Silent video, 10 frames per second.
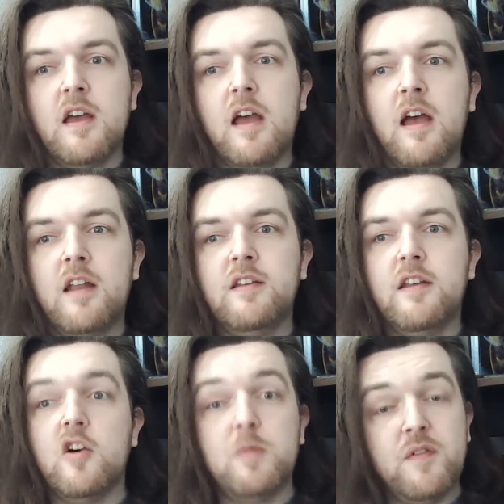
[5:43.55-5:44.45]
and
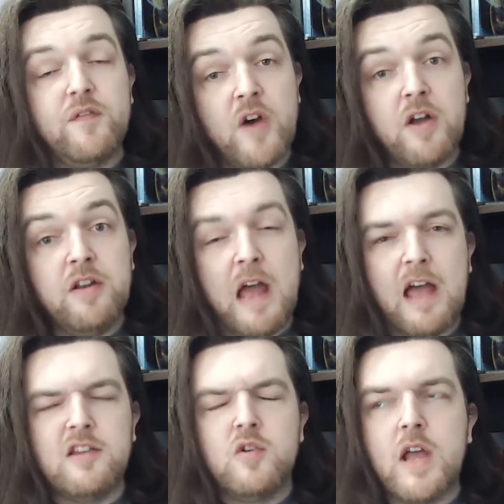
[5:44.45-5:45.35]
it'll be fun
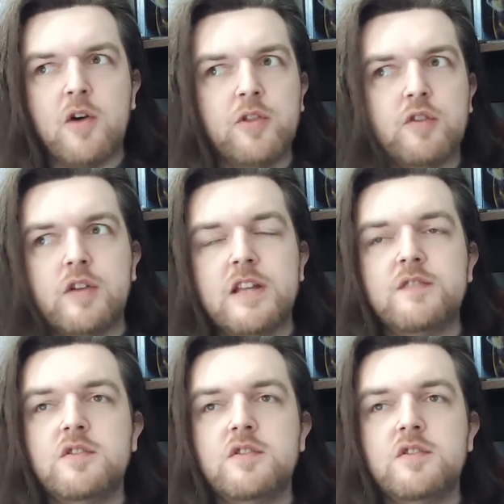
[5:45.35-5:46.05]
and you'll get all the creative